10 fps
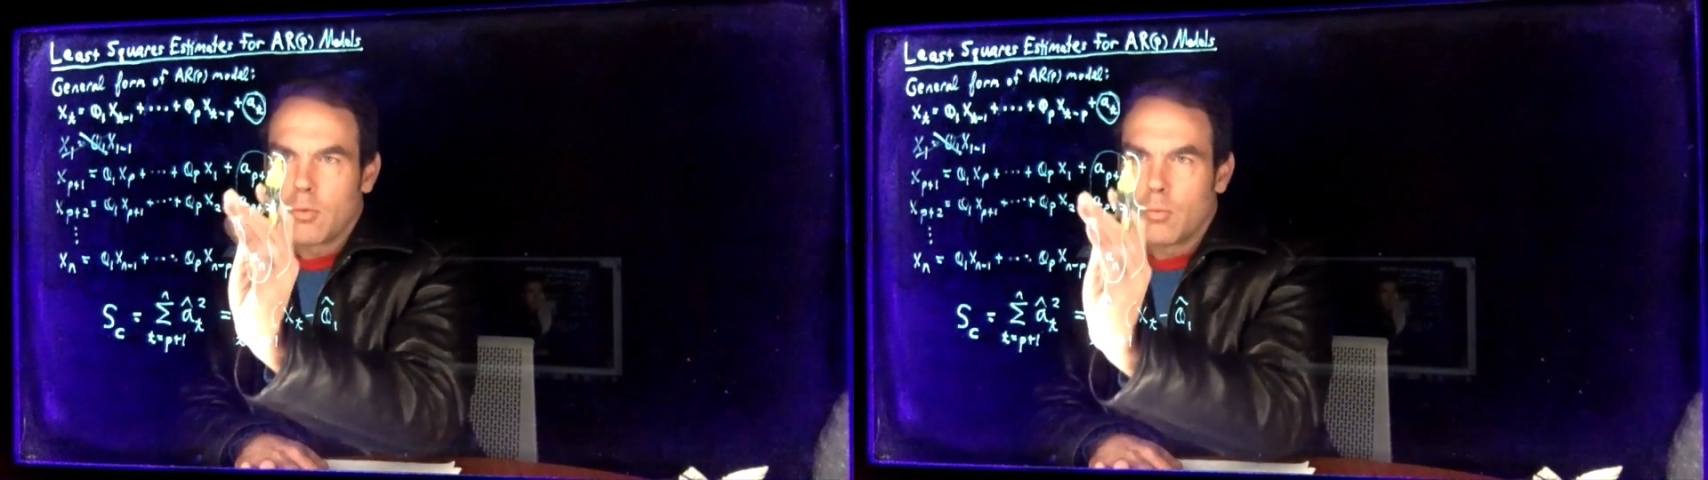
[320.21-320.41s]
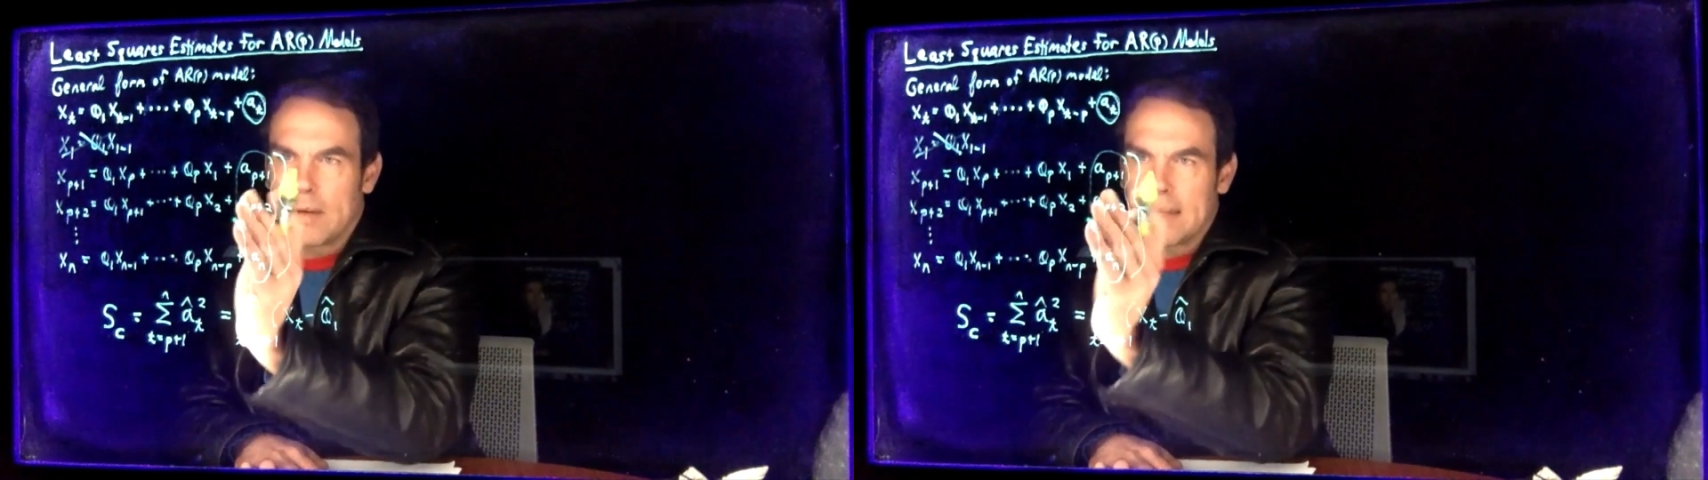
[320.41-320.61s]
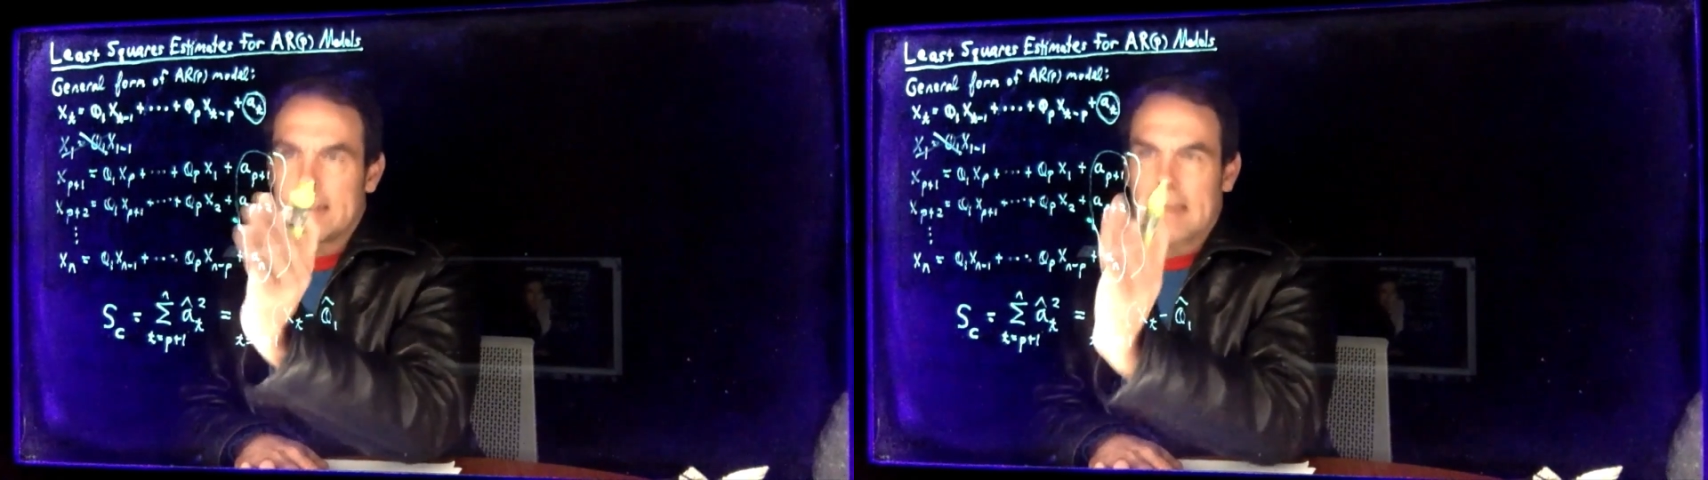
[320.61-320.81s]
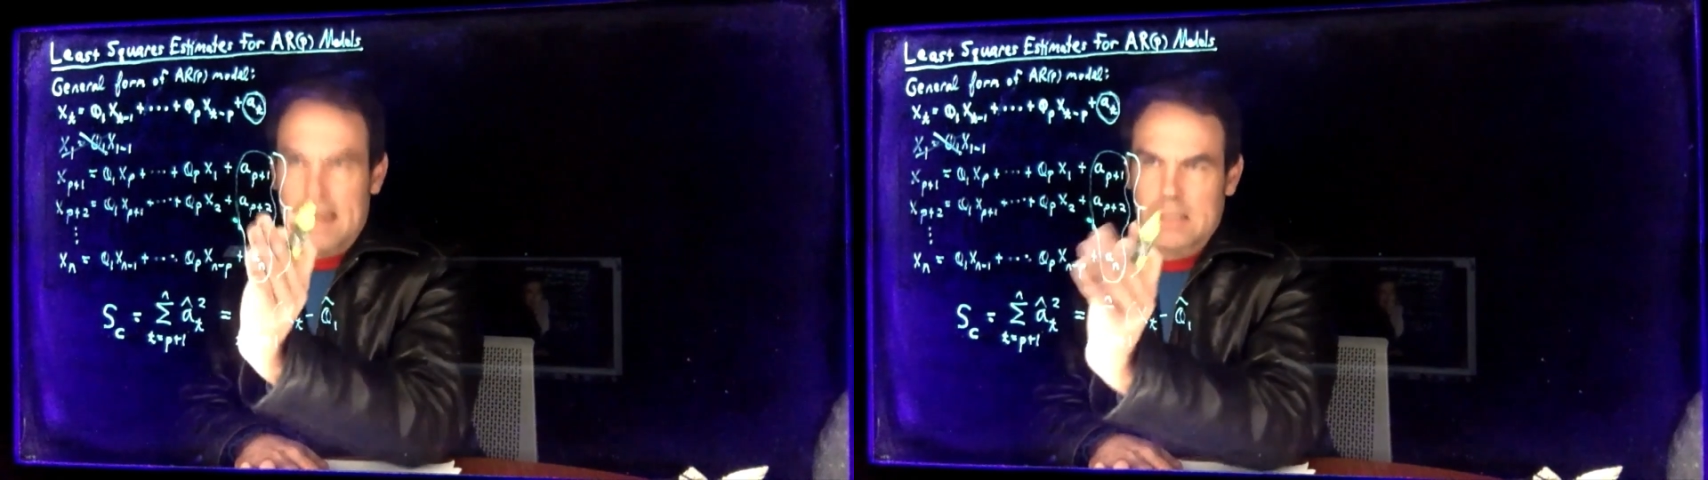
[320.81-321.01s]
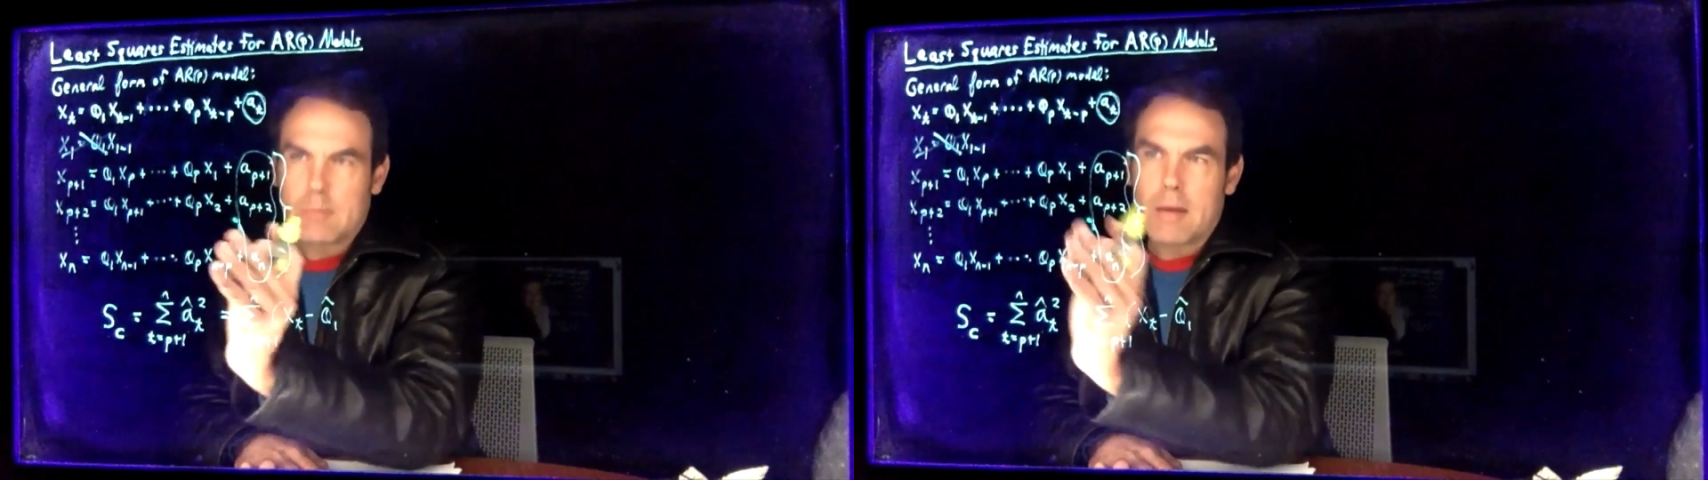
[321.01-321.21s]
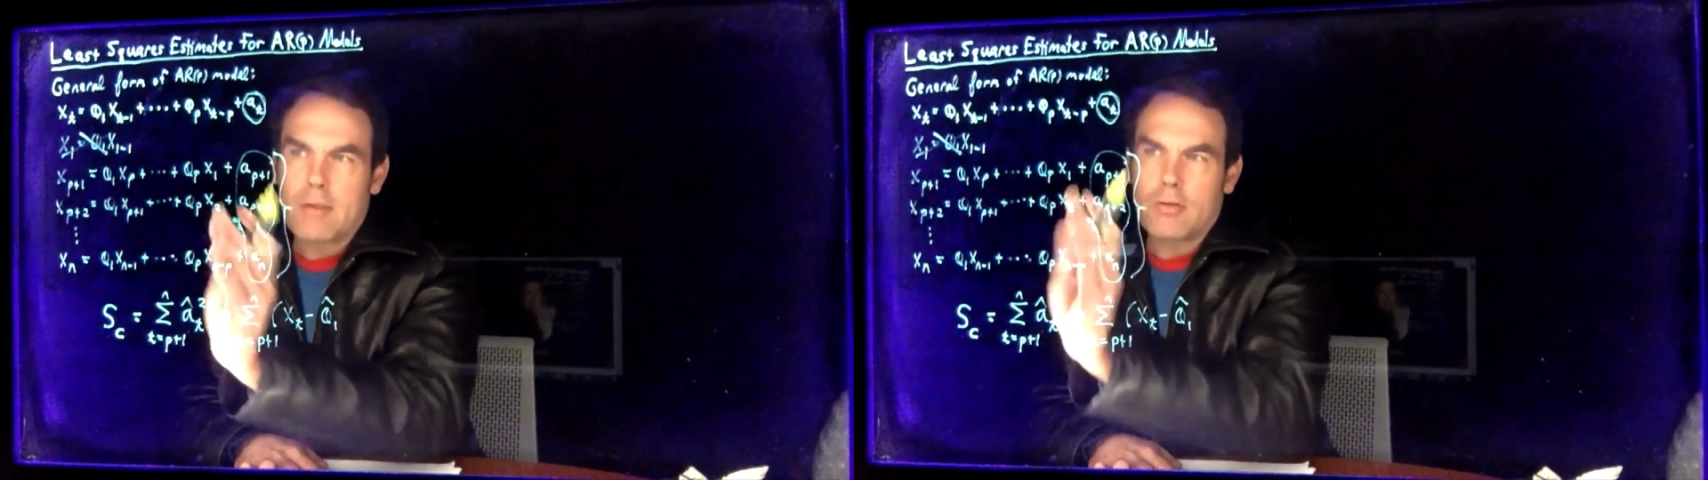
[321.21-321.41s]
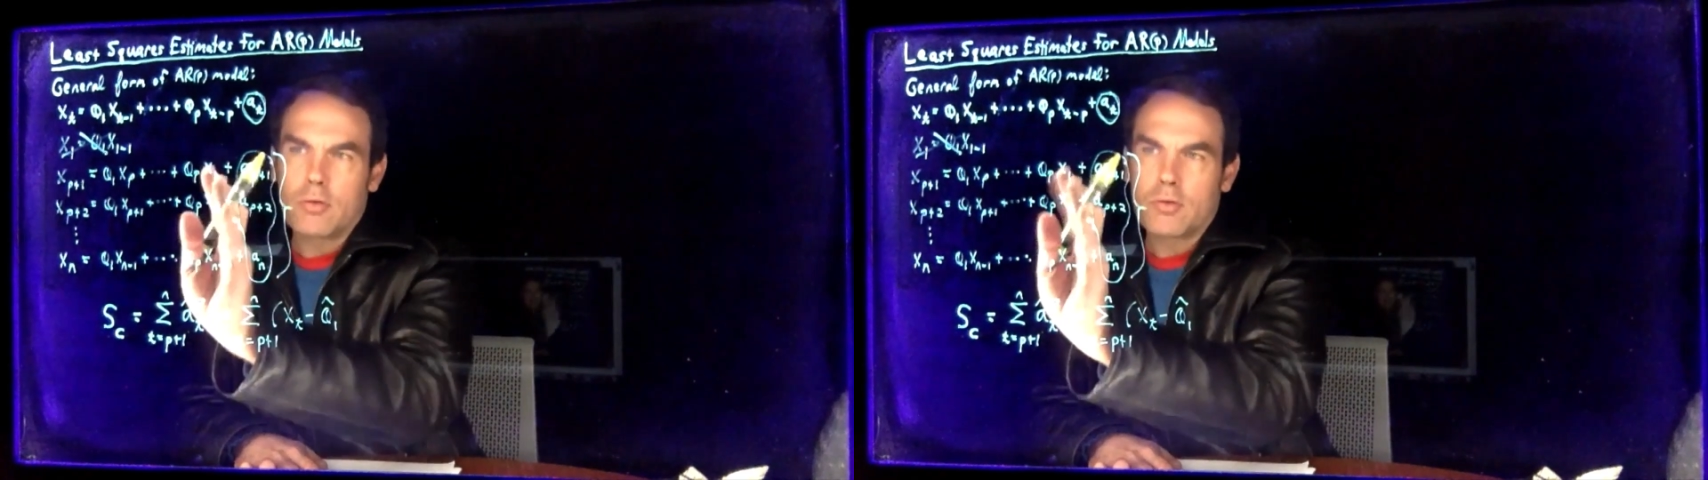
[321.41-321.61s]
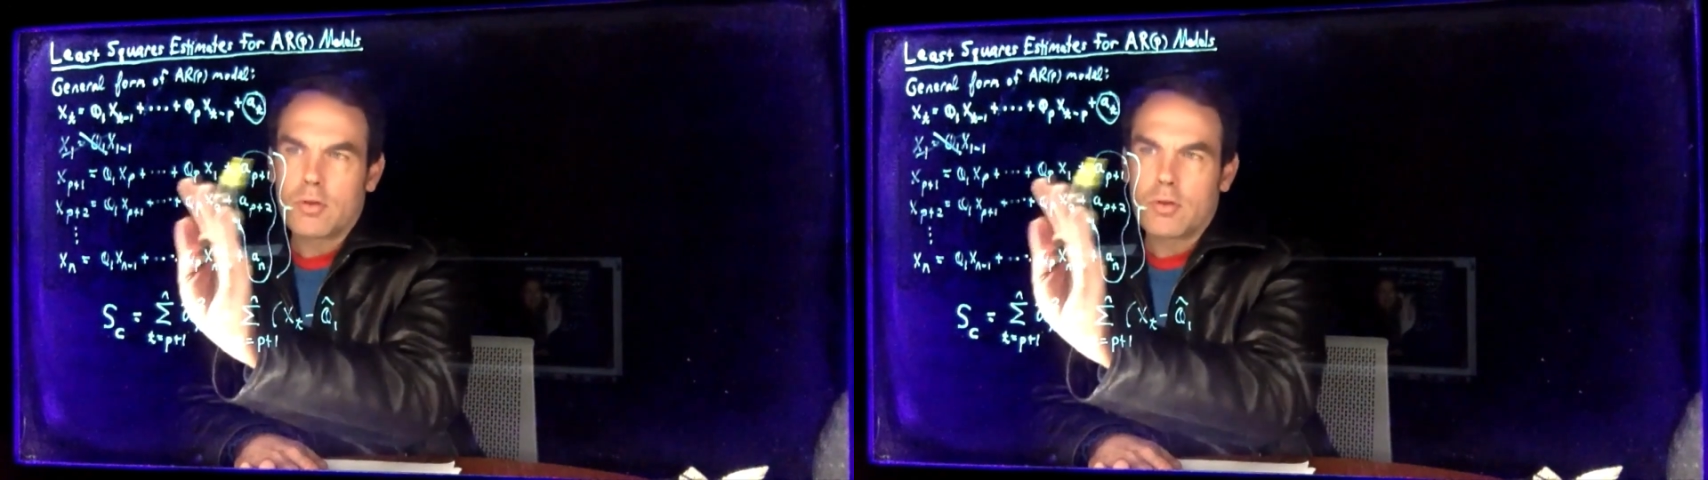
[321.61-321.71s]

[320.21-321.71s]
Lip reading: we need to estimate those.